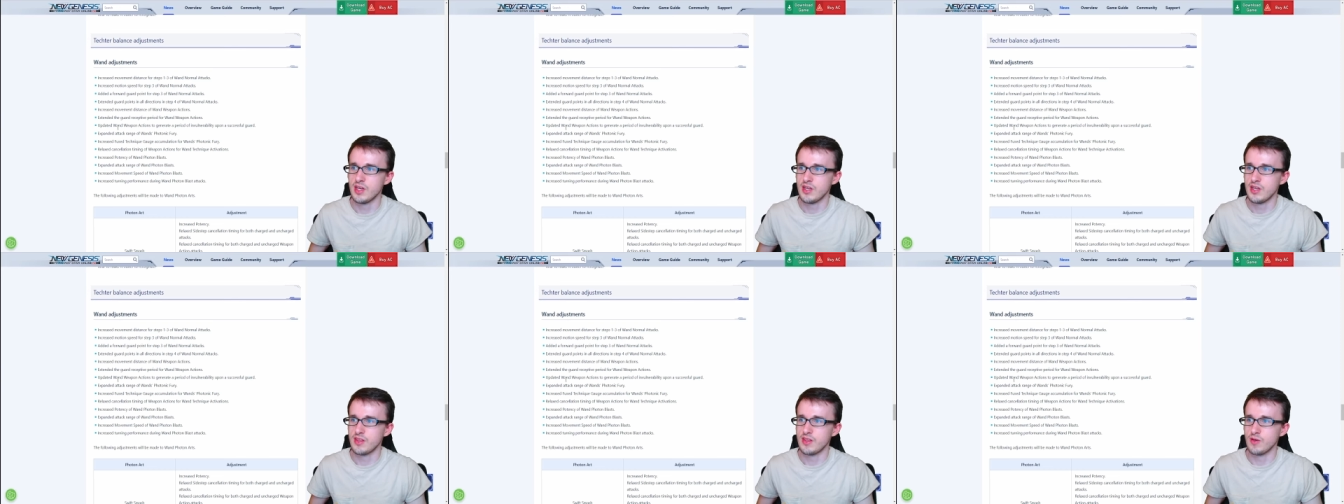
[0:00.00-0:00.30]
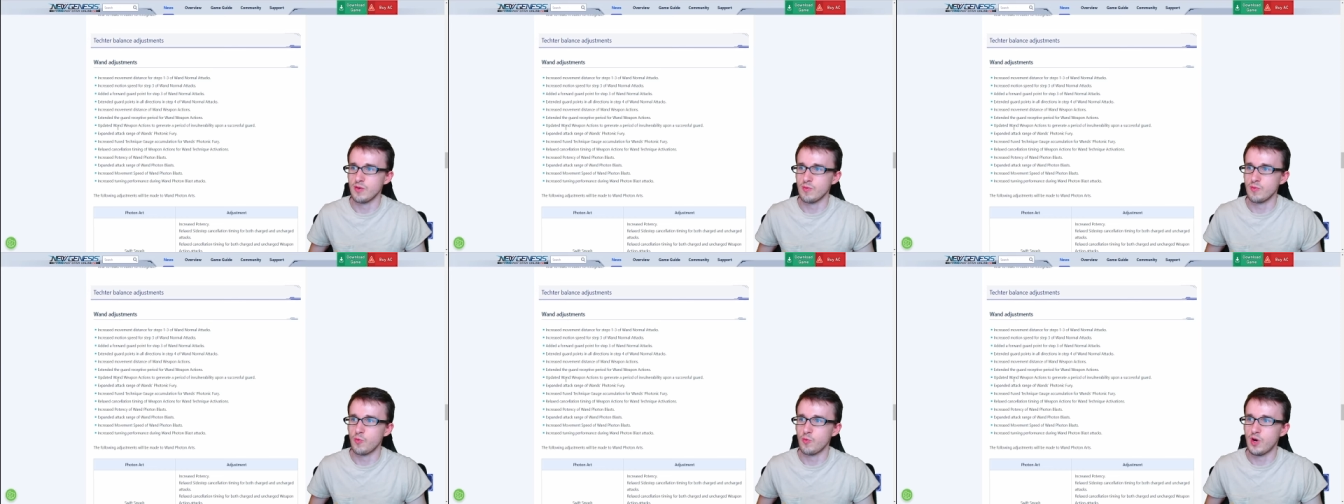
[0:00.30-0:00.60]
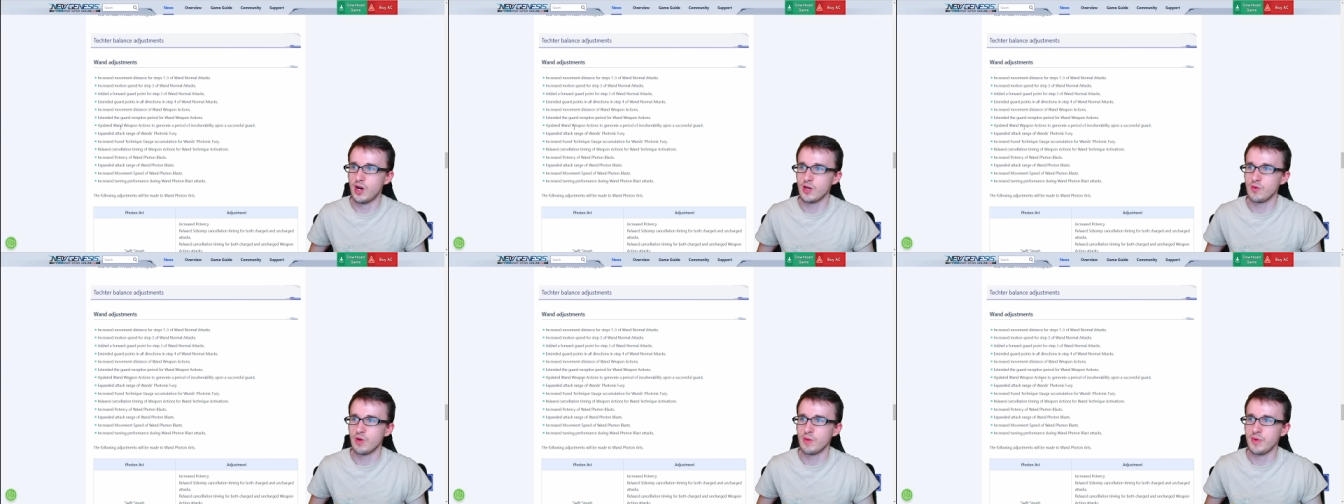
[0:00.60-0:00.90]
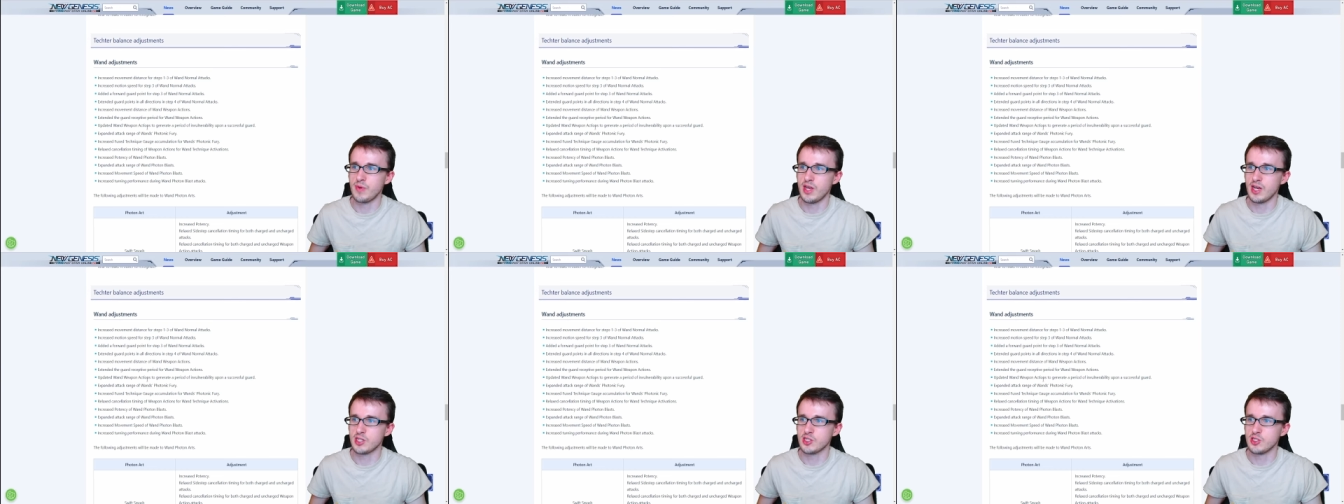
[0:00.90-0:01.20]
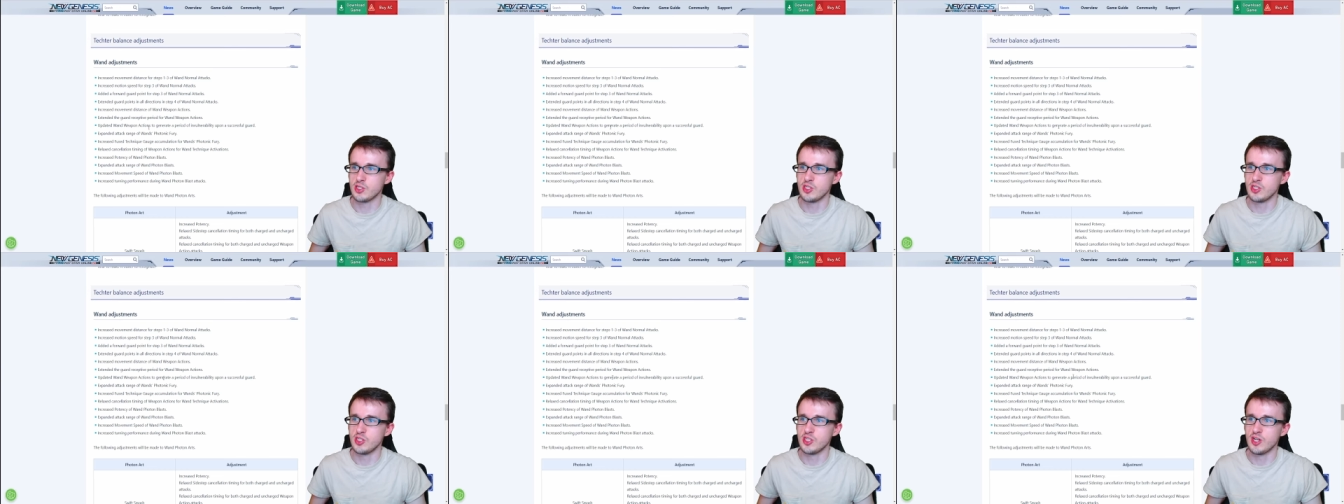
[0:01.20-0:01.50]
the wand weapon action to
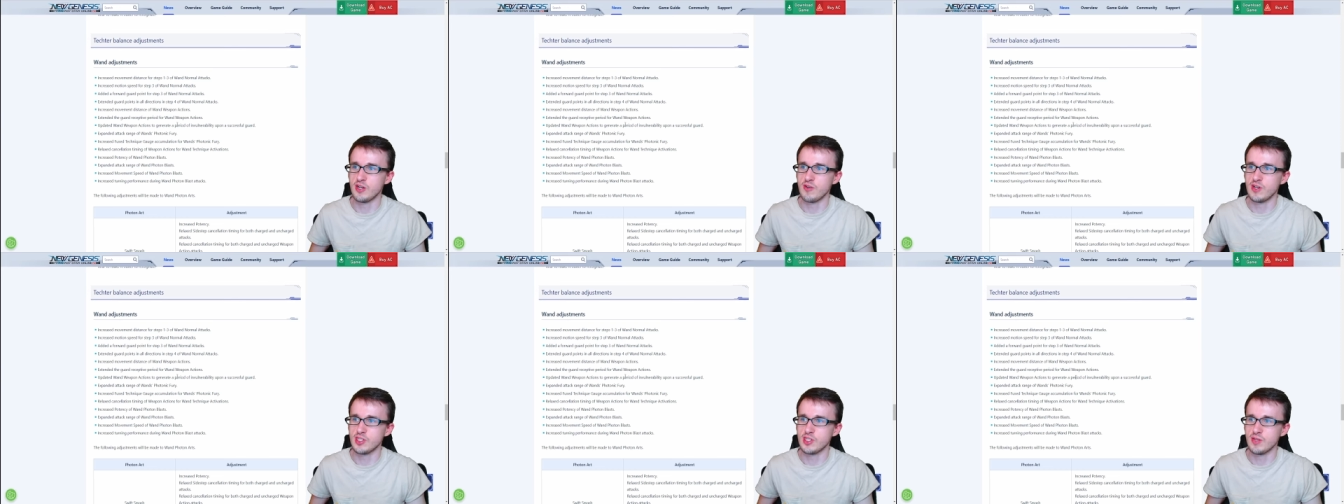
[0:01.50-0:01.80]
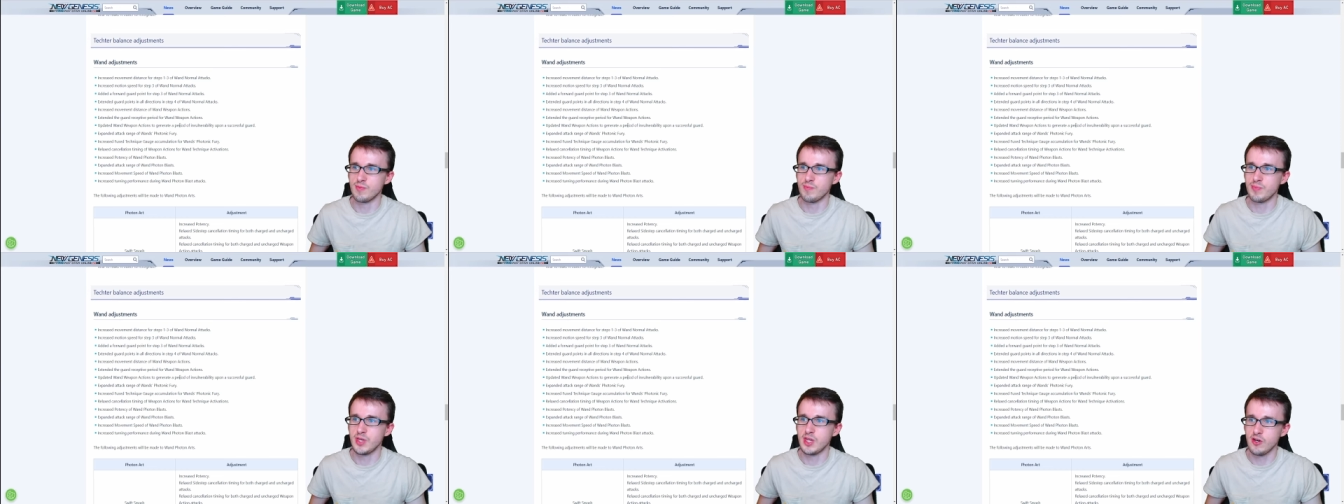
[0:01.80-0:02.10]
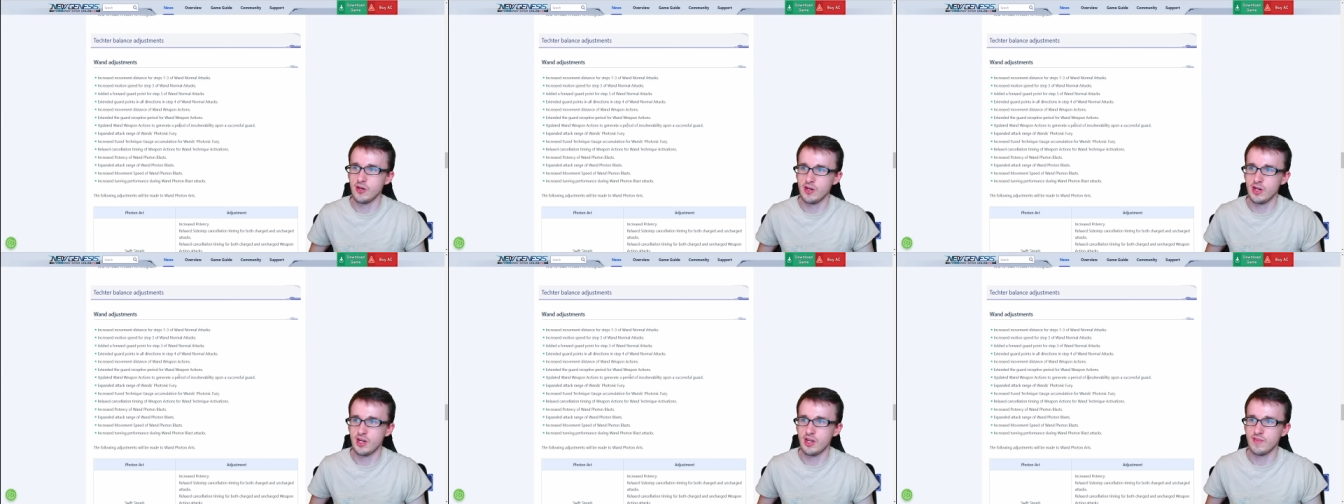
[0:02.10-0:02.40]
generate a period of